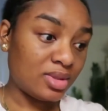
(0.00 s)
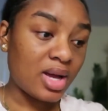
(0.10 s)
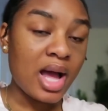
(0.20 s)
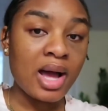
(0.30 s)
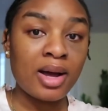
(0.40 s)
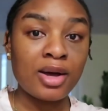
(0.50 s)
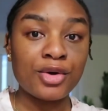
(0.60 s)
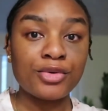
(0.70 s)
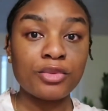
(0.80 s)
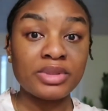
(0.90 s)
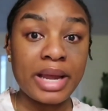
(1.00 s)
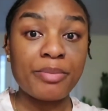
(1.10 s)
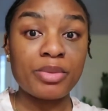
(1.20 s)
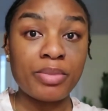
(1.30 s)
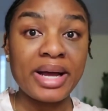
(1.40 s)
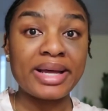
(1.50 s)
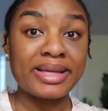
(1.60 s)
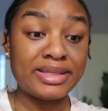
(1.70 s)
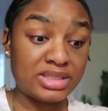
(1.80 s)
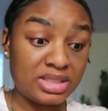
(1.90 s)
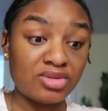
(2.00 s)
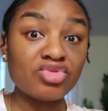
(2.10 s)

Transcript: her diaper bag is